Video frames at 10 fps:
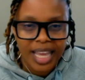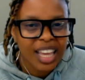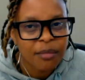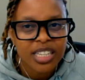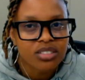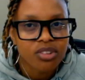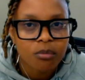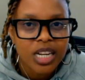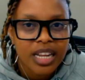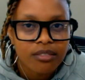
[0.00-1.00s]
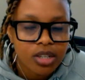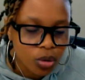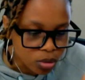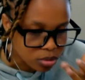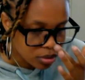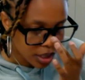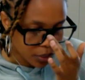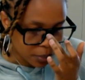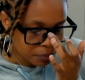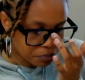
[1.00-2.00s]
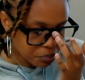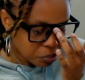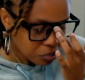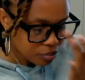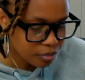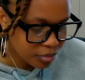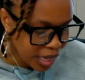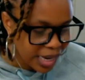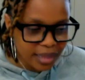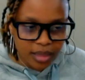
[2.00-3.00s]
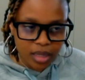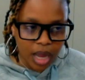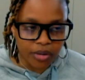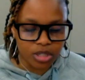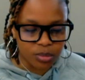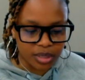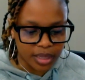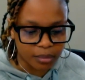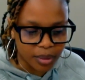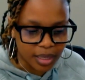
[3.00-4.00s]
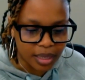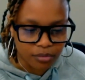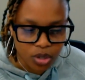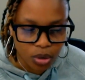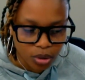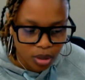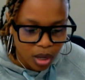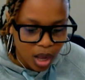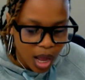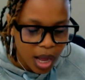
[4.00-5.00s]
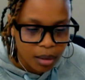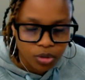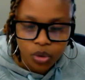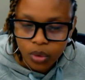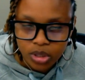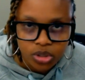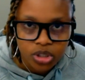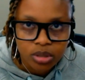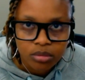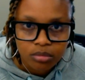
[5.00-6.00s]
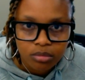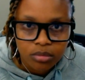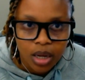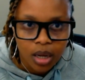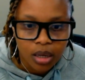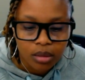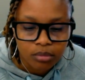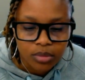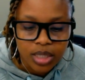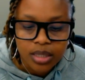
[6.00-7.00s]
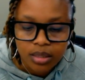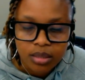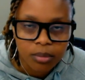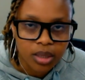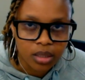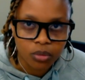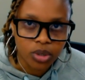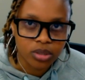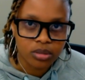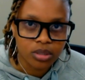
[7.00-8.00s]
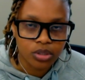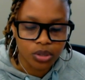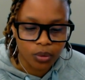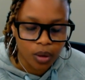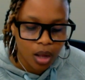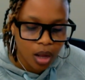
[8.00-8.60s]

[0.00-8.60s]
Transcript: Imagine from 11-year-old, you know. I like the encouragement that mother gives her to question the system and the world, you know.